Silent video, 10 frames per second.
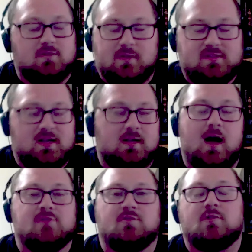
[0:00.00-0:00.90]
whole
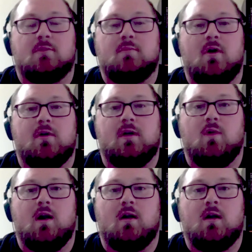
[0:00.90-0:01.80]
psychological
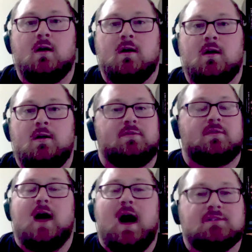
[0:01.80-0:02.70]
component where
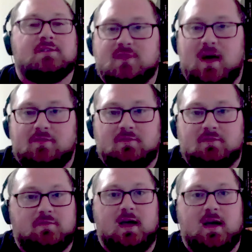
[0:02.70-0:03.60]
costumes have to
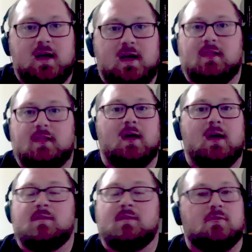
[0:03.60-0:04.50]
fit,
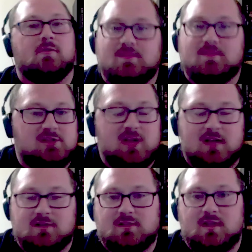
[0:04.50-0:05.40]
they got to do last minute
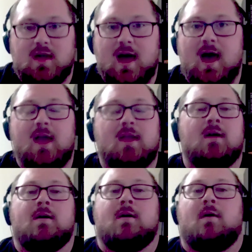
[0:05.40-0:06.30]
changes to that.
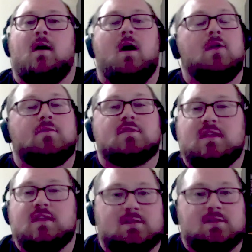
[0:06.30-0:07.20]

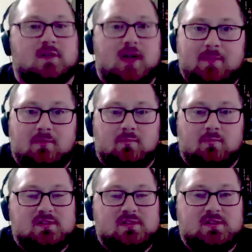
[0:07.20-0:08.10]
Unforeseen things are going to happen
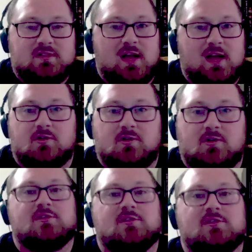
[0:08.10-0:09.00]
with stage
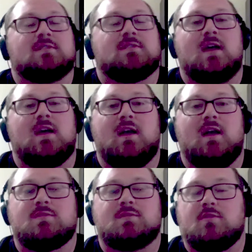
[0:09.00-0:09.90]
direction and stage
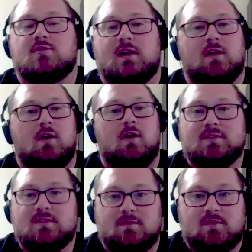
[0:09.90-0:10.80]
management, and so they're trying to get all
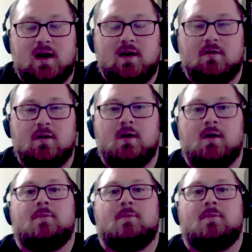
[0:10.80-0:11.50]
that stuff down.